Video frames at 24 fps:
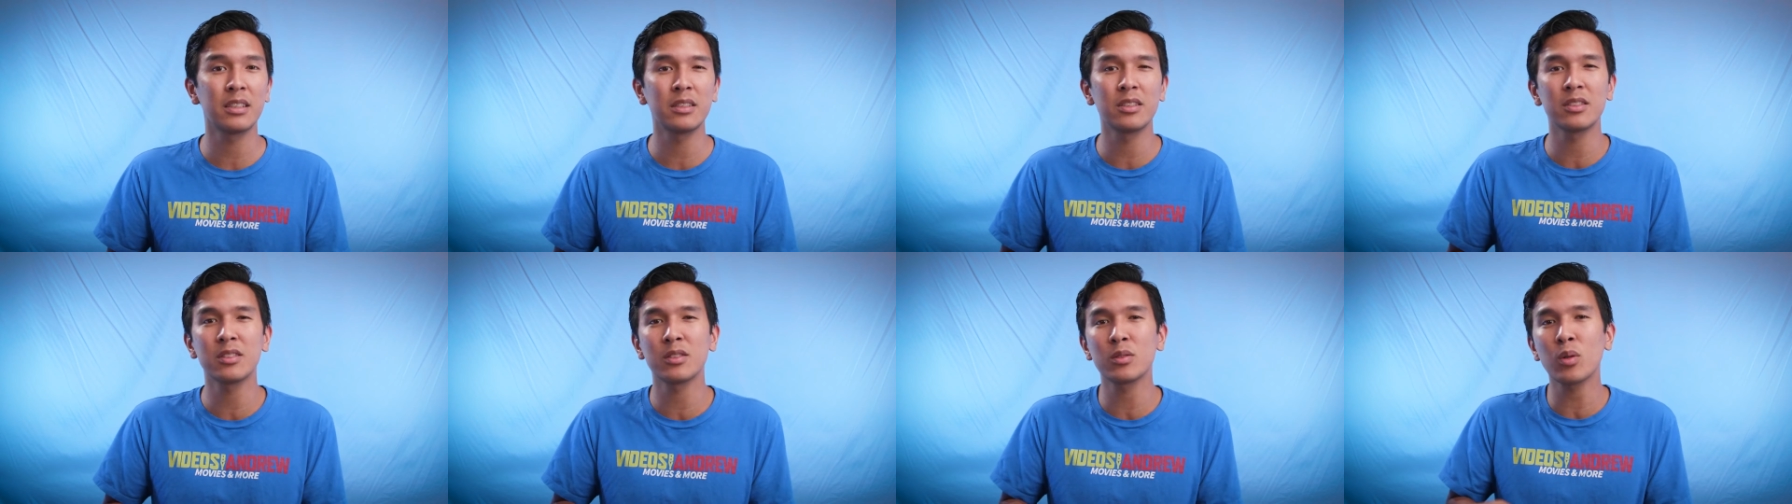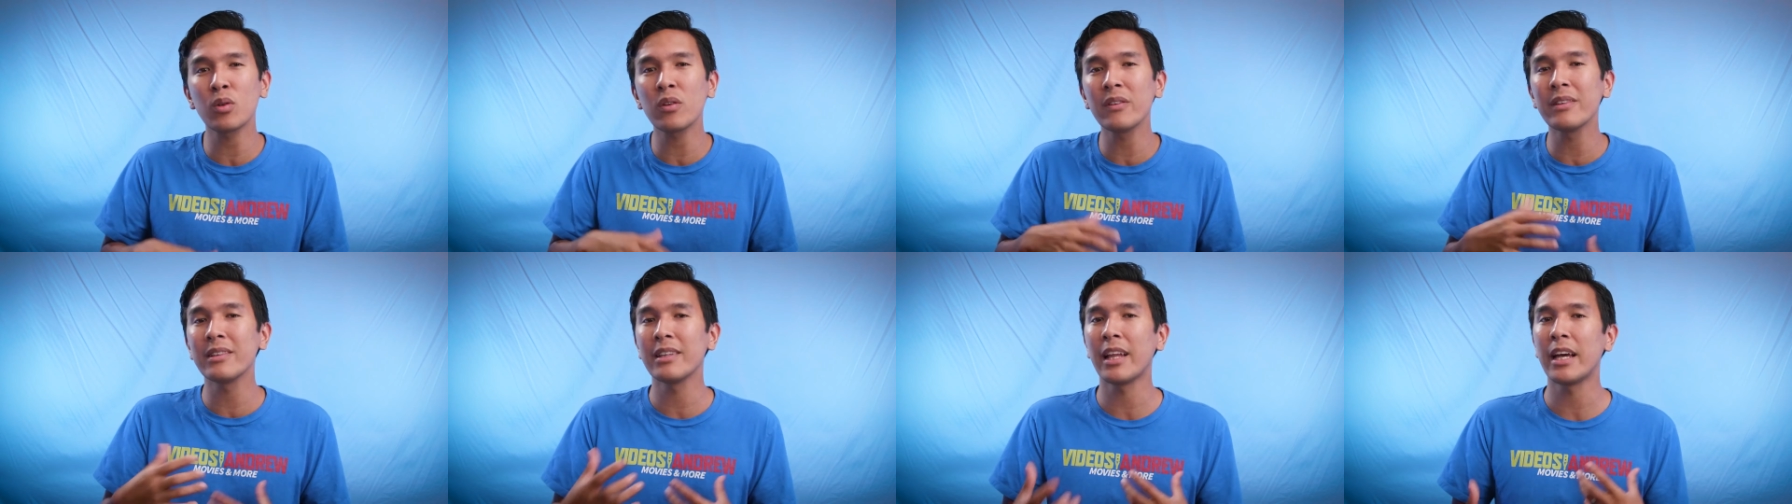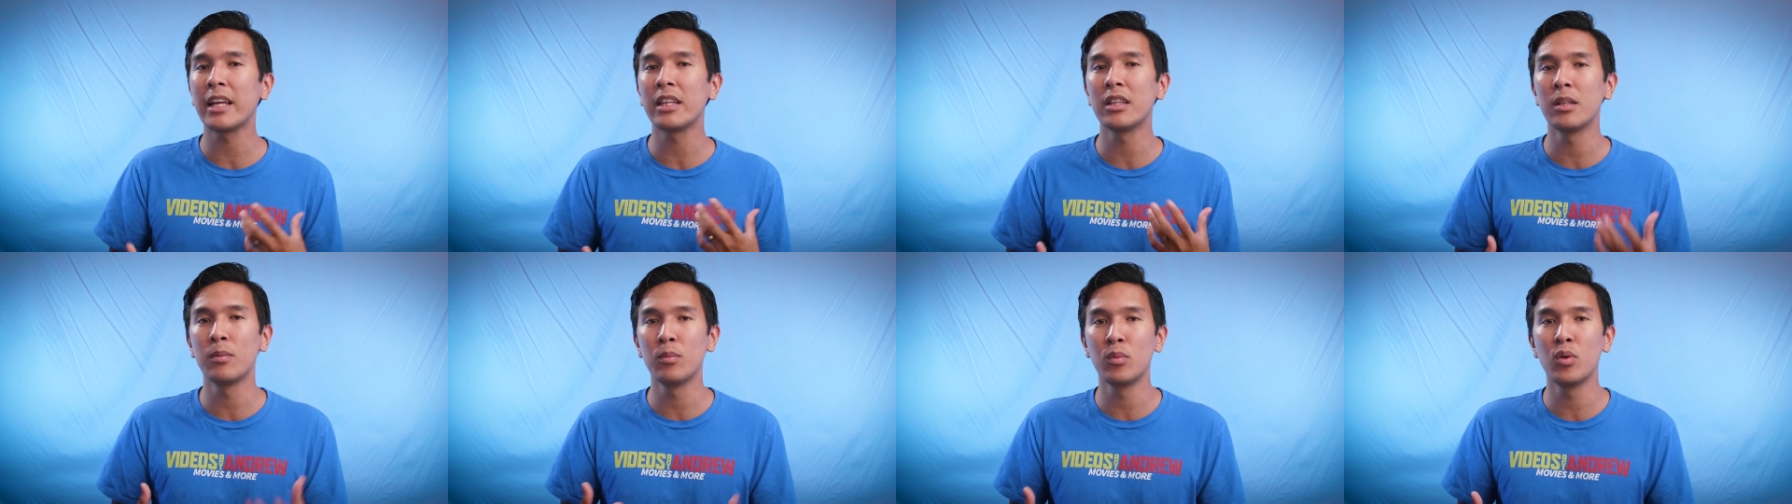and sort of
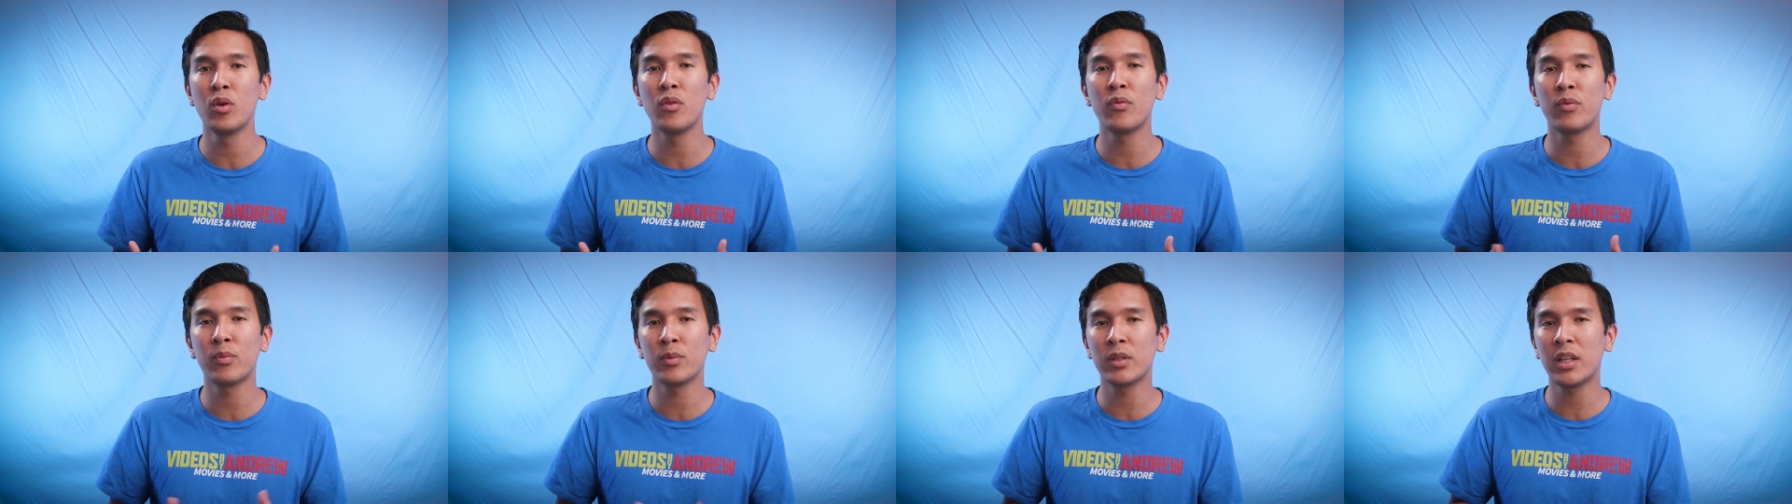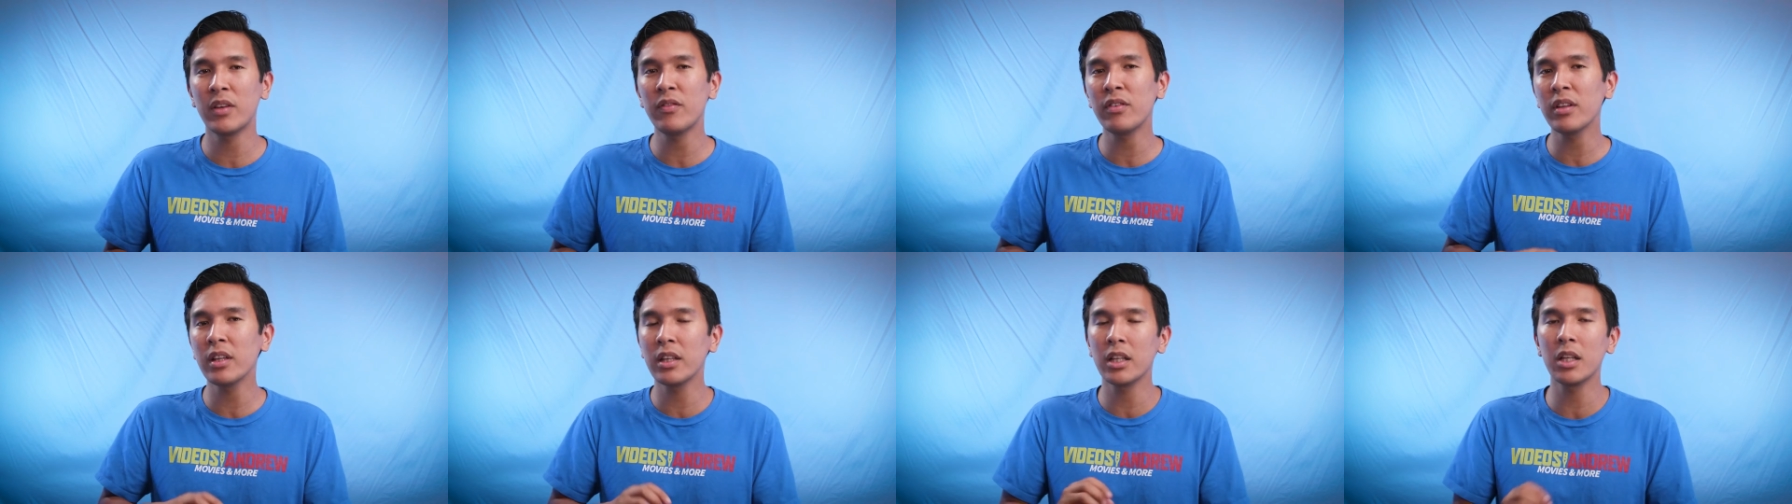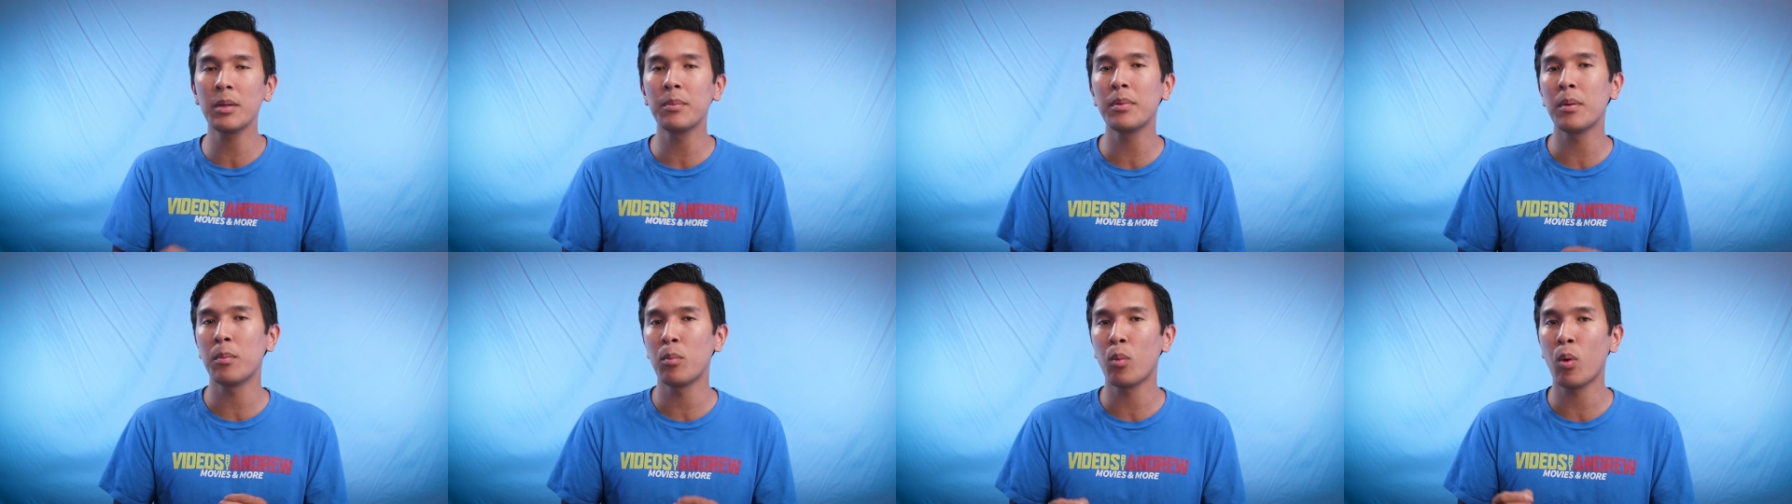lighten the mood, give it a
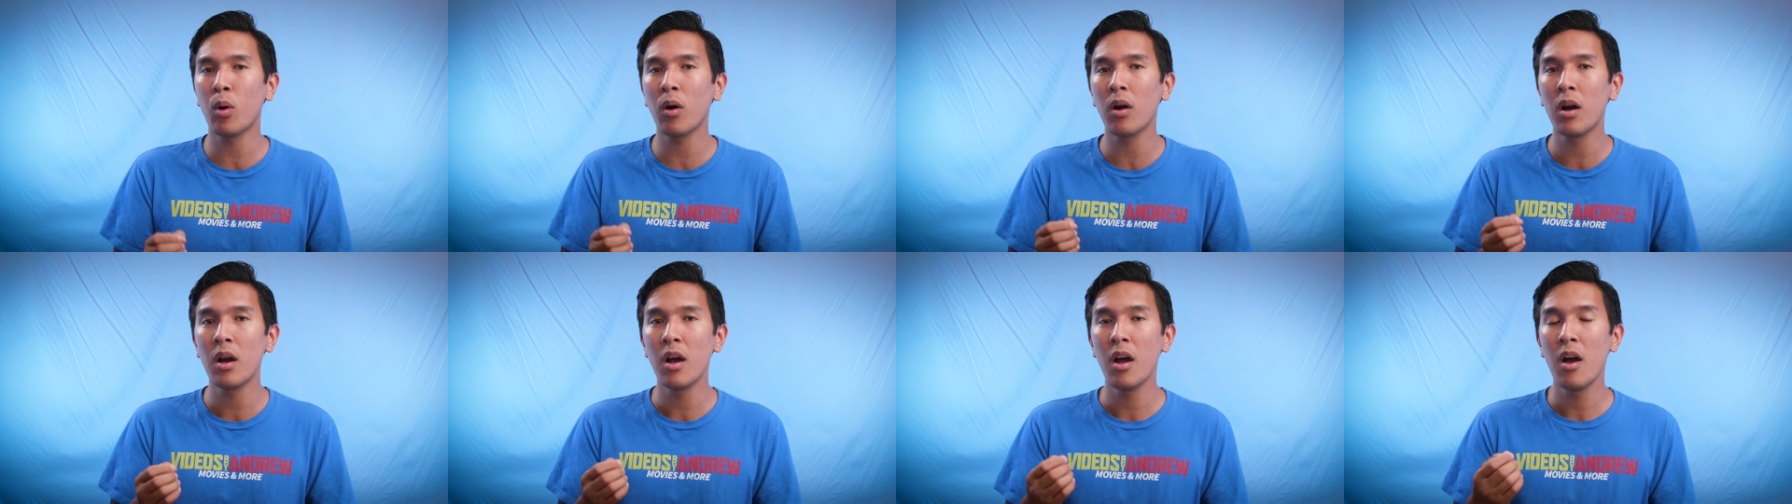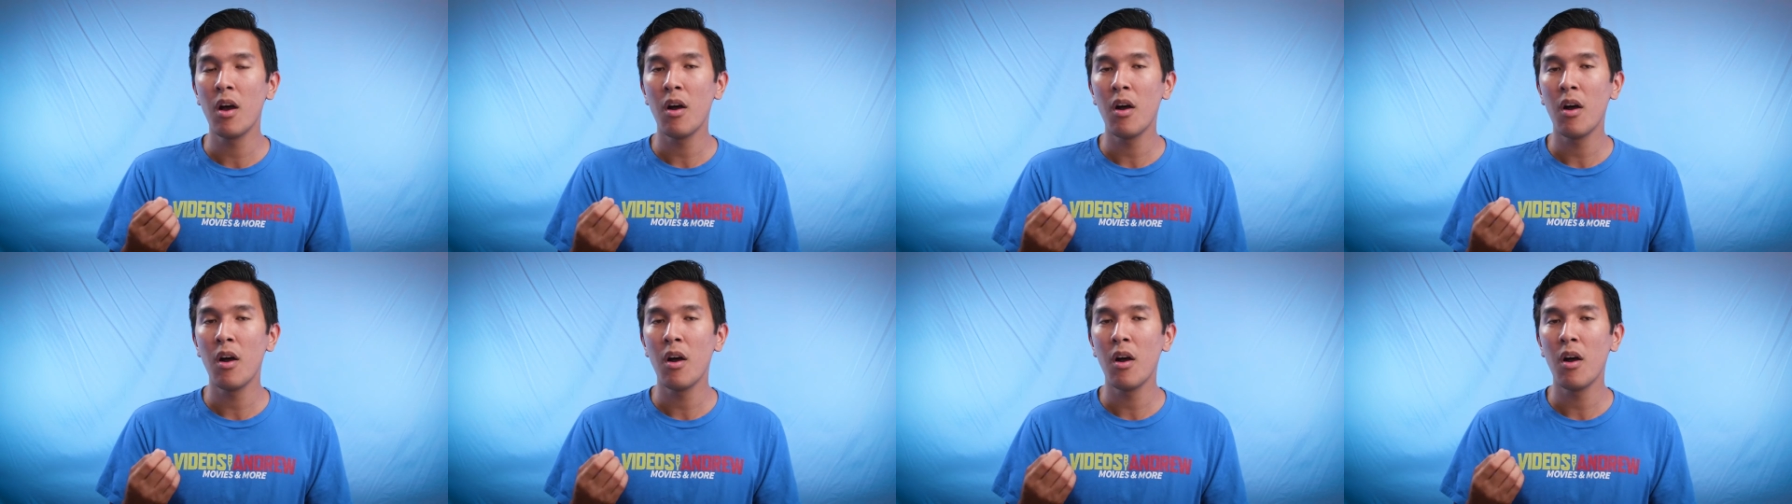little bit more